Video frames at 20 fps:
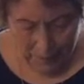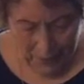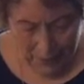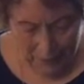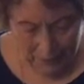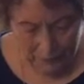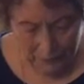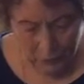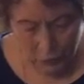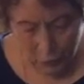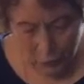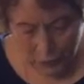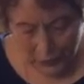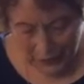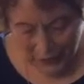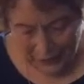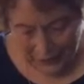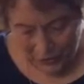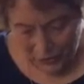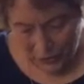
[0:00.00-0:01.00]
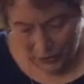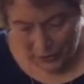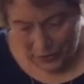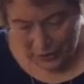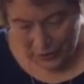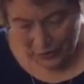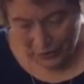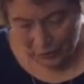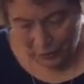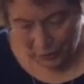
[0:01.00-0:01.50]
If you would like to
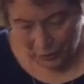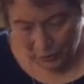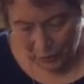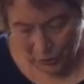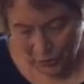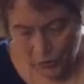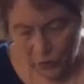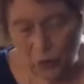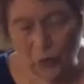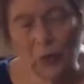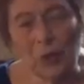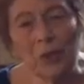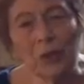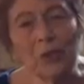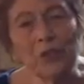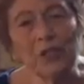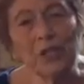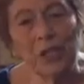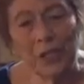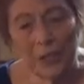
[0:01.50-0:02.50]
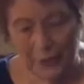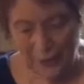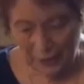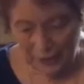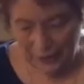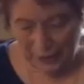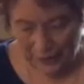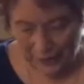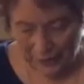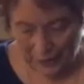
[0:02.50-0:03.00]
hear the whole song, check the
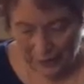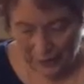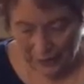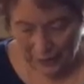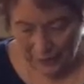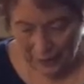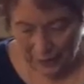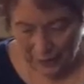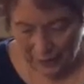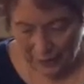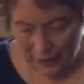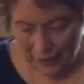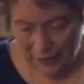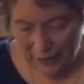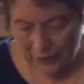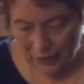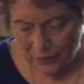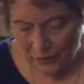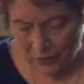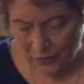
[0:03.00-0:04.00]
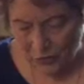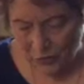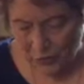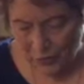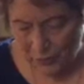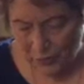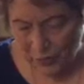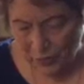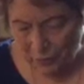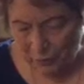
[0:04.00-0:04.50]
link in the
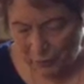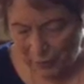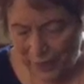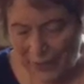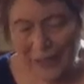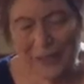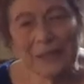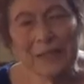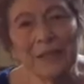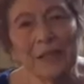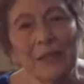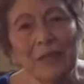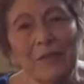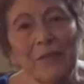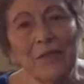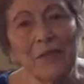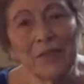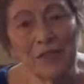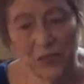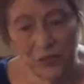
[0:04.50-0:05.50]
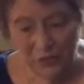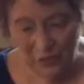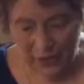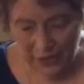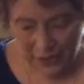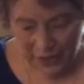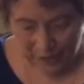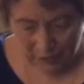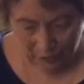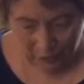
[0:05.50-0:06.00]
description box of this
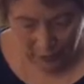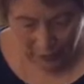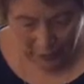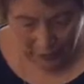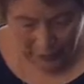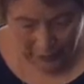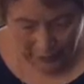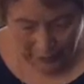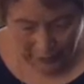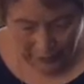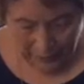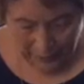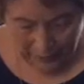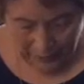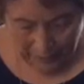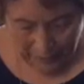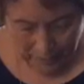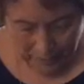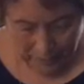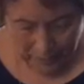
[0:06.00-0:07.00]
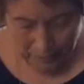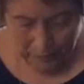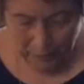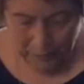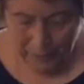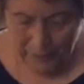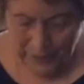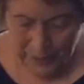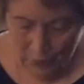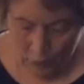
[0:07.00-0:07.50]
video.
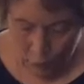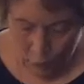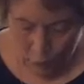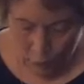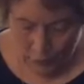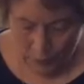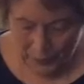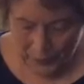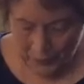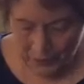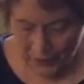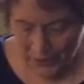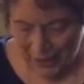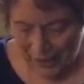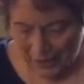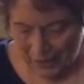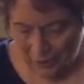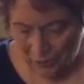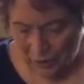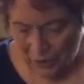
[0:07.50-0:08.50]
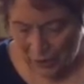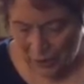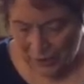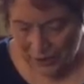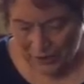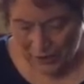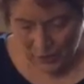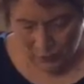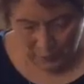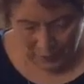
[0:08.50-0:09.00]
Be open to how
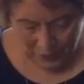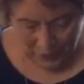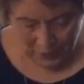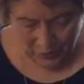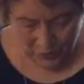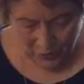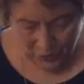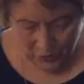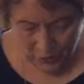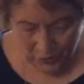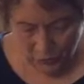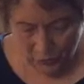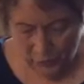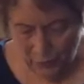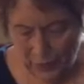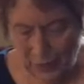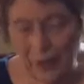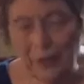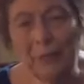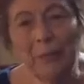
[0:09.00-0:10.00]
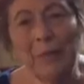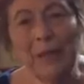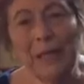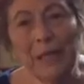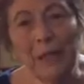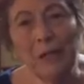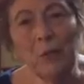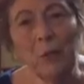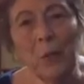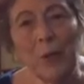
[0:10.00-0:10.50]
God speaks to you in
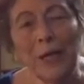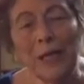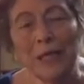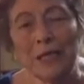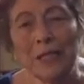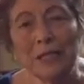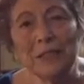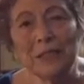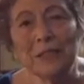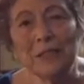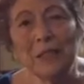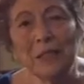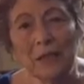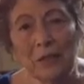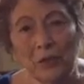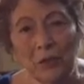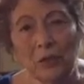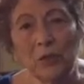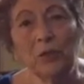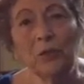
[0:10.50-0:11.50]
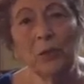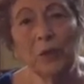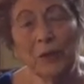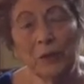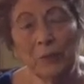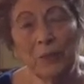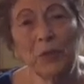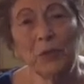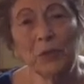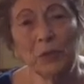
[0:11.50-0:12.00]
many ways,
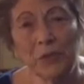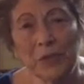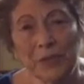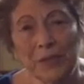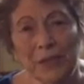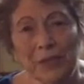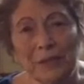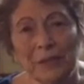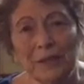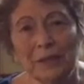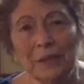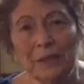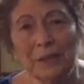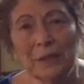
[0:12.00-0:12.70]
including music.